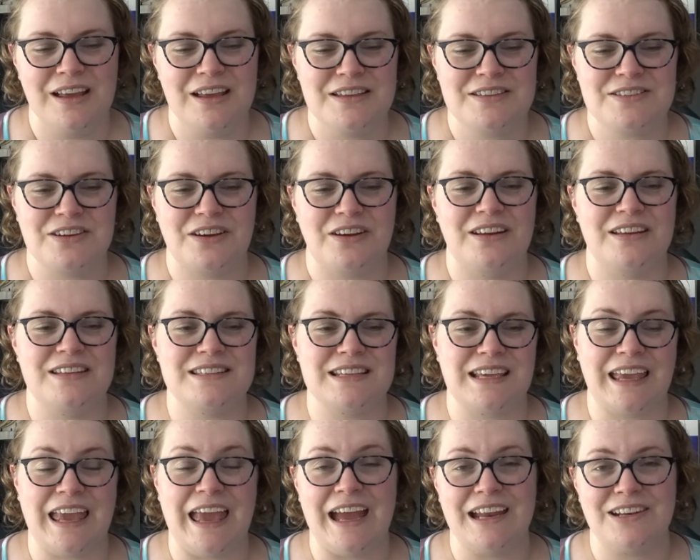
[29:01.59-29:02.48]
So it's a
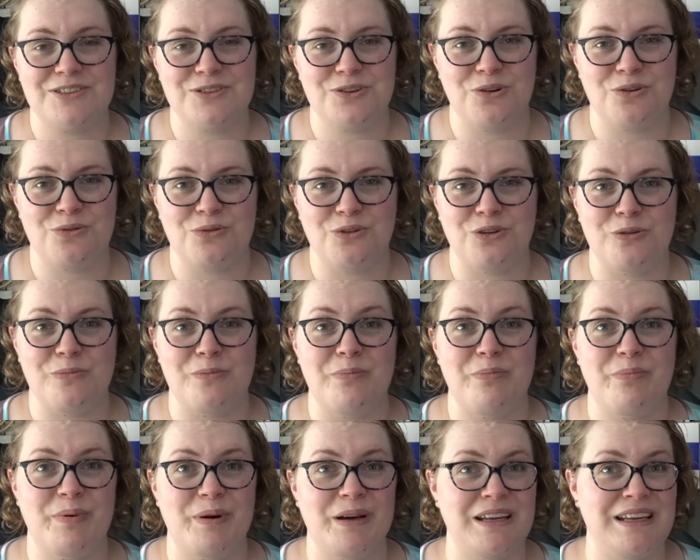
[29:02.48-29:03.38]
catch-all room,
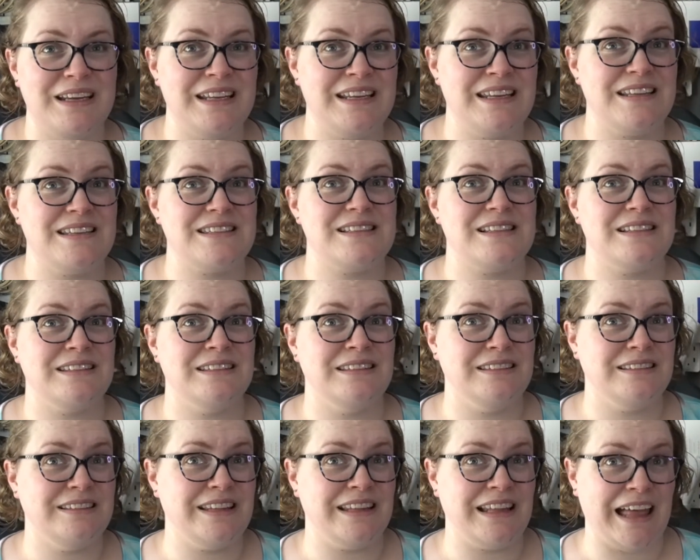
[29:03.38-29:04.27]
but it is
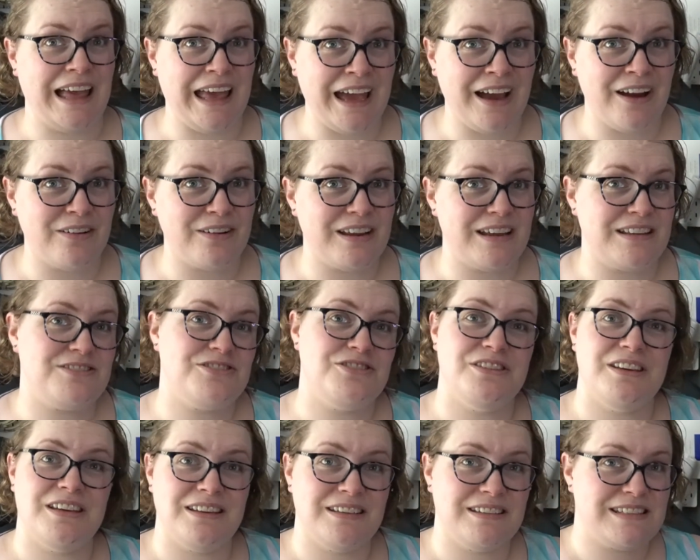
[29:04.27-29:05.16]
loud. As you
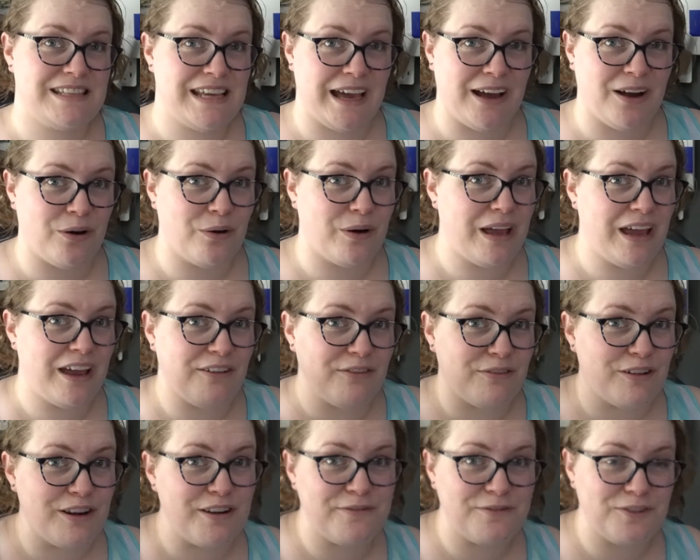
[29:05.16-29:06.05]
can tell,
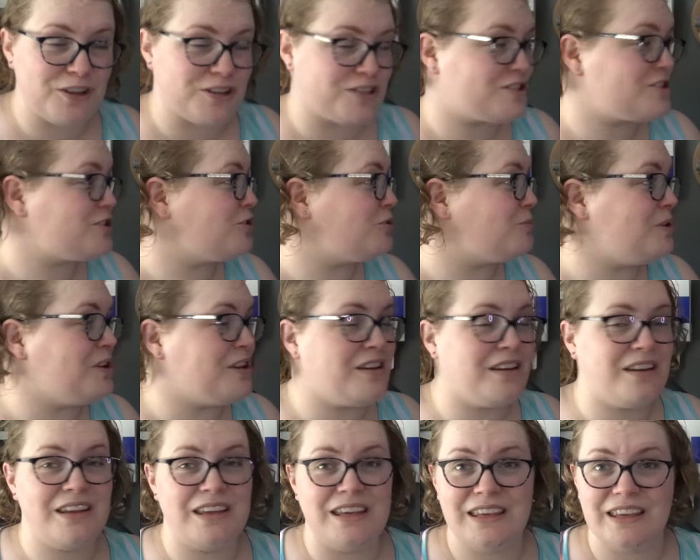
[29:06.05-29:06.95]
every FlossTube you
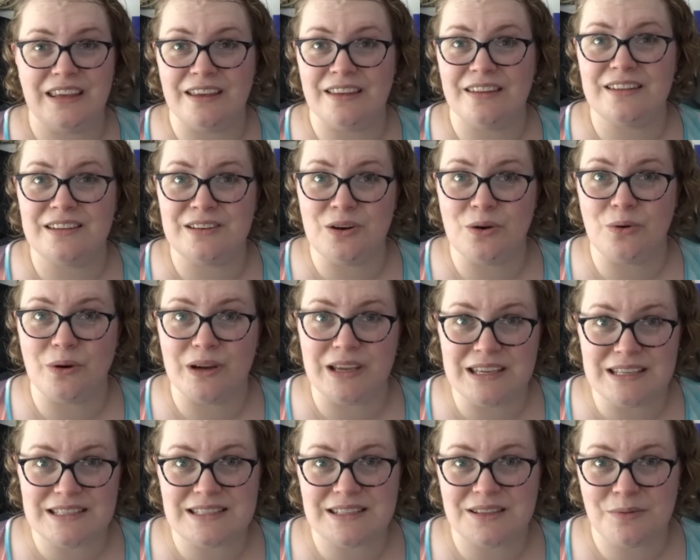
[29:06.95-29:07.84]
can hear the
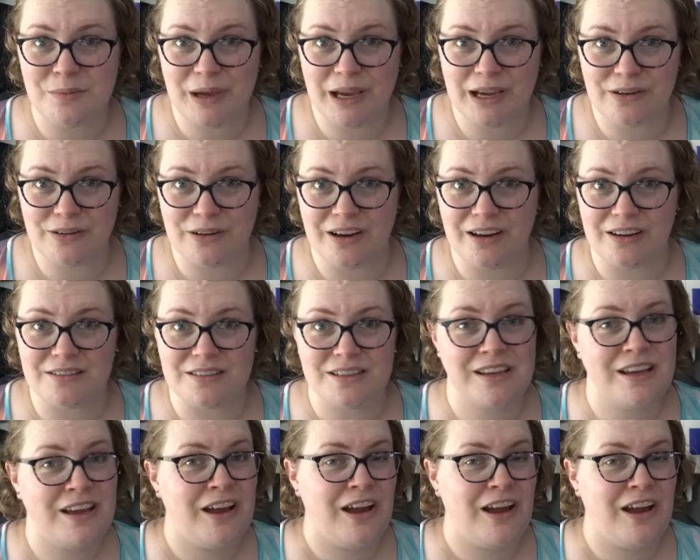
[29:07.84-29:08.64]
noise in the background.